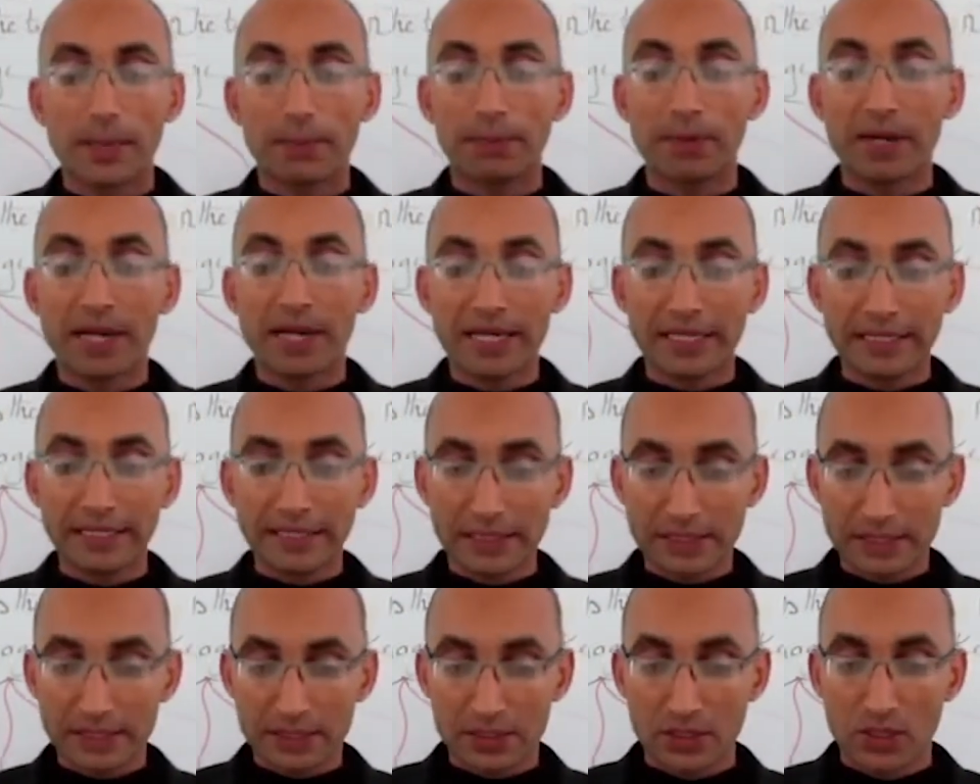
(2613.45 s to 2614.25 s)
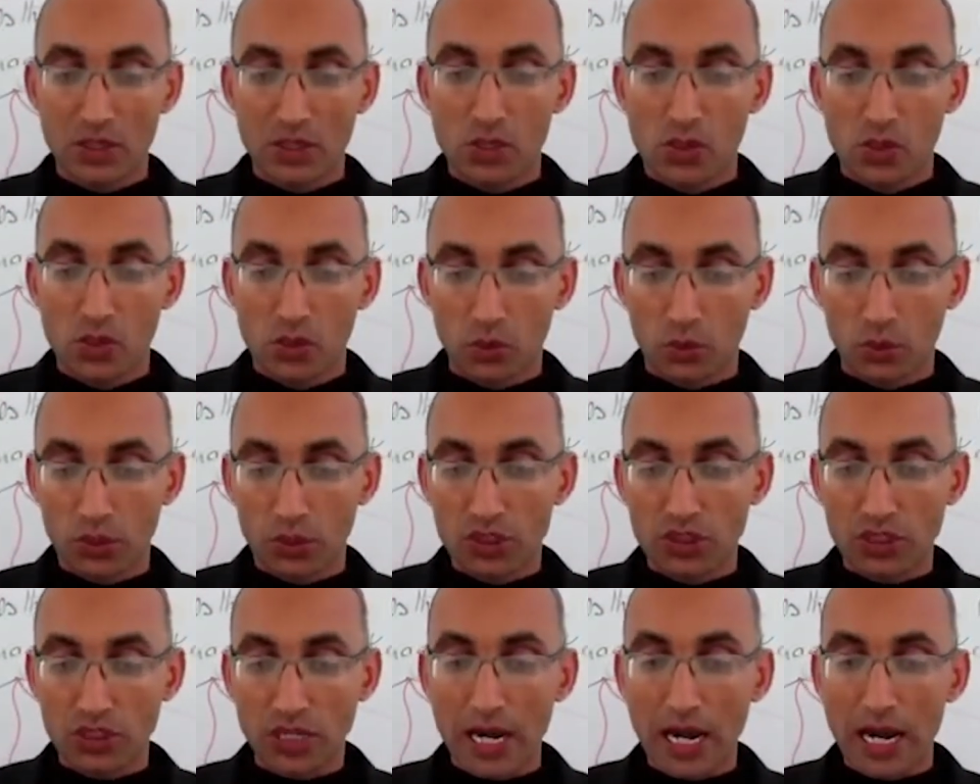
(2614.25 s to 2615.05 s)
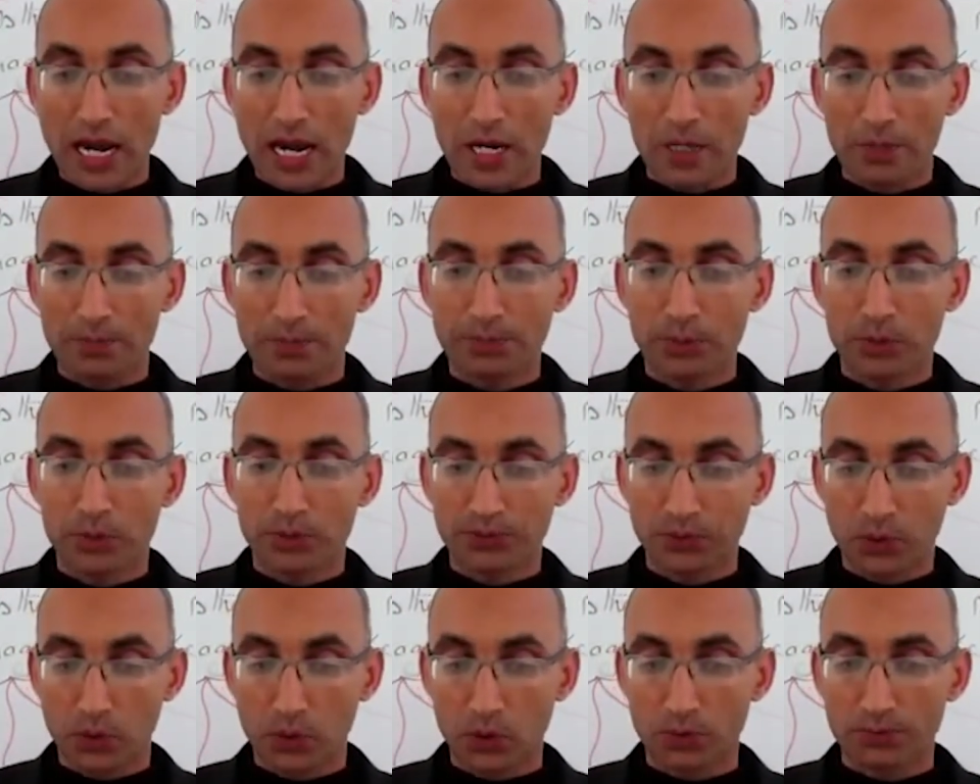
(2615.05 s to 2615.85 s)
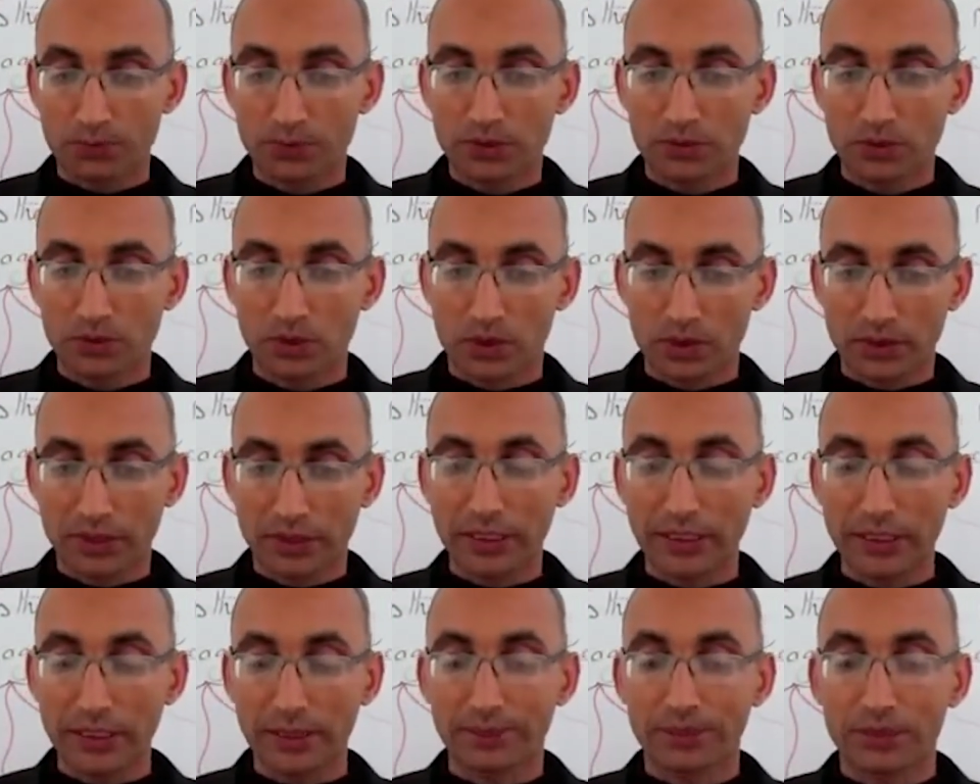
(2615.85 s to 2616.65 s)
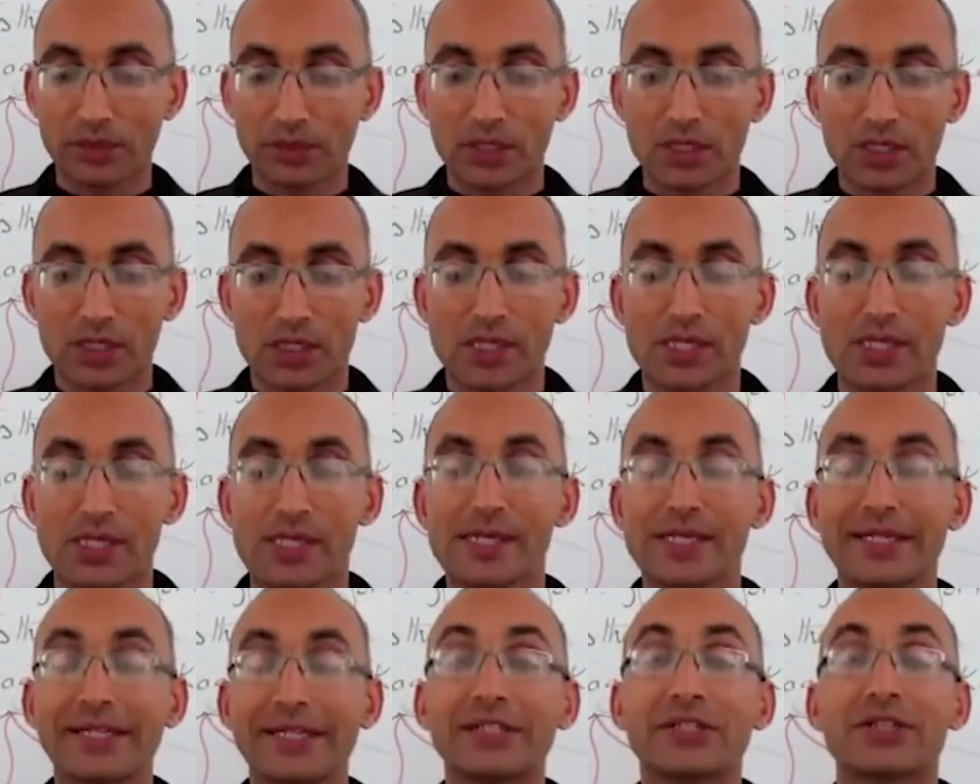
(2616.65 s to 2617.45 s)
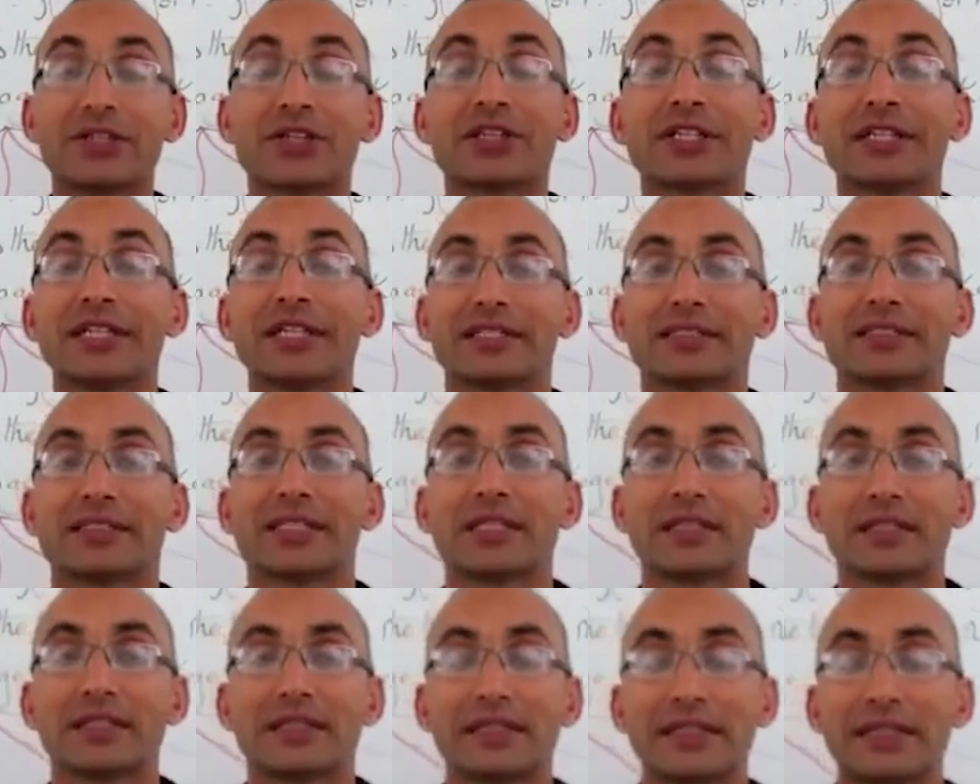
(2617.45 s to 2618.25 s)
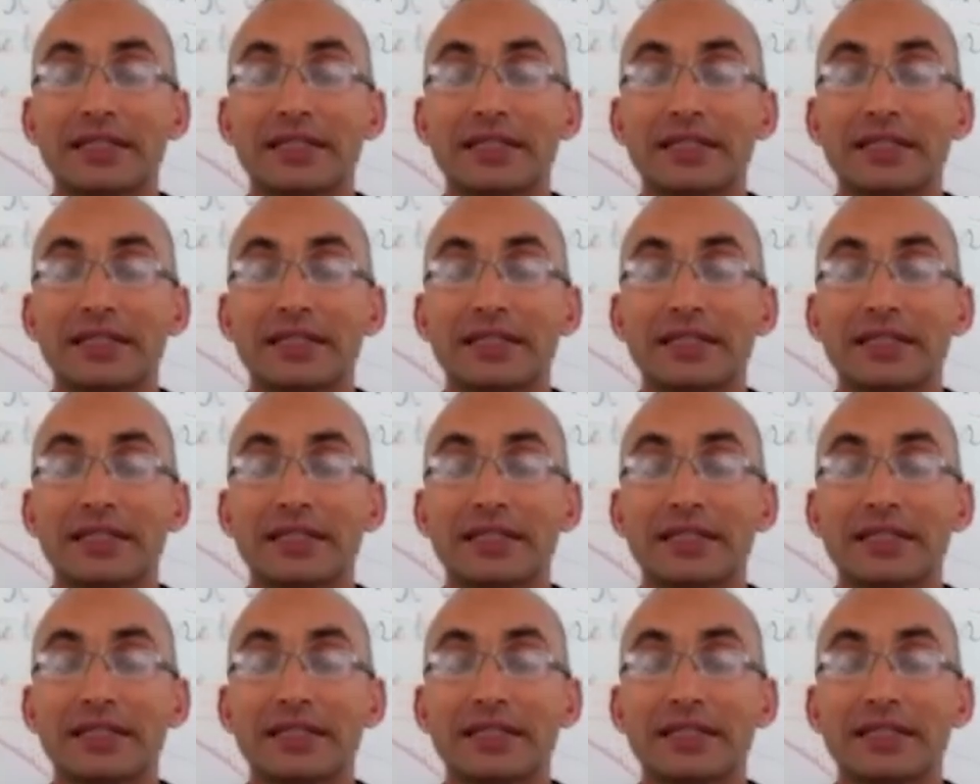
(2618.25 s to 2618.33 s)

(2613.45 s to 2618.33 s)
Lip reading: plays which are performed, okay, in a theater,